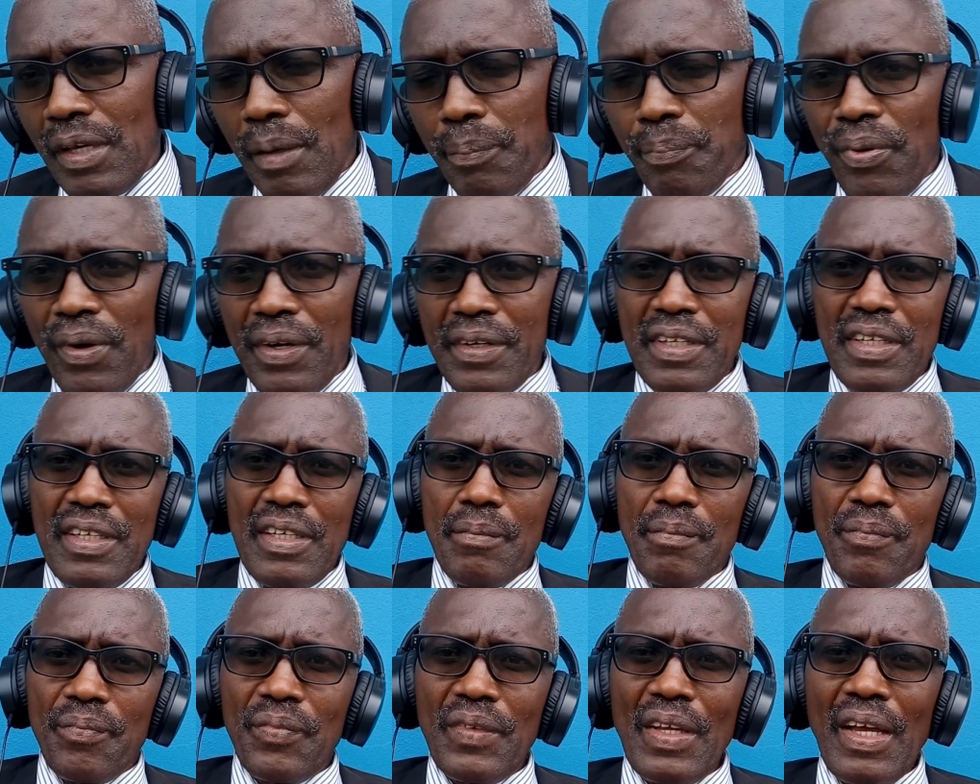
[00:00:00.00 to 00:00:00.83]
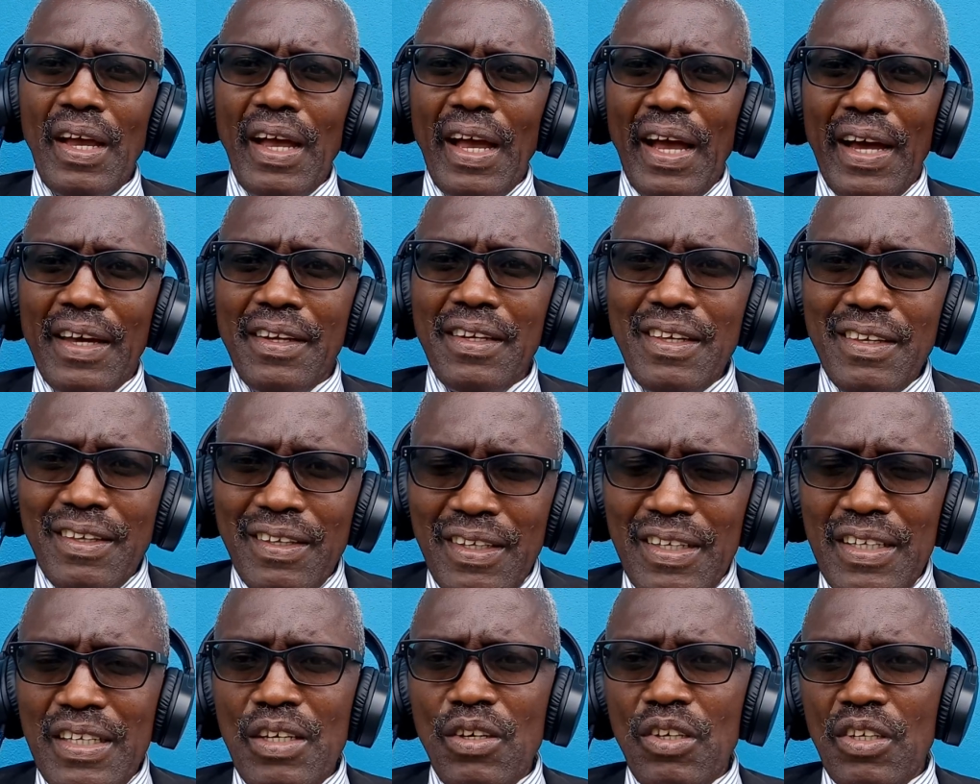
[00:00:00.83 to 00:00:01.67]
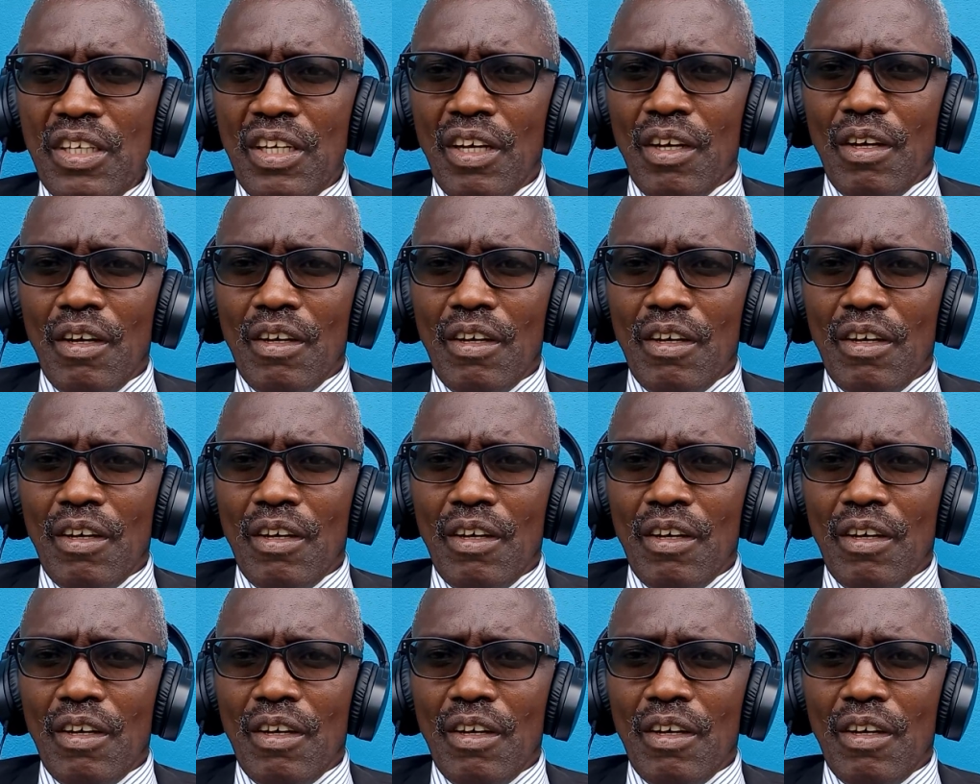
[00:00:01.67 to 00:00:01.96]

upon him. And he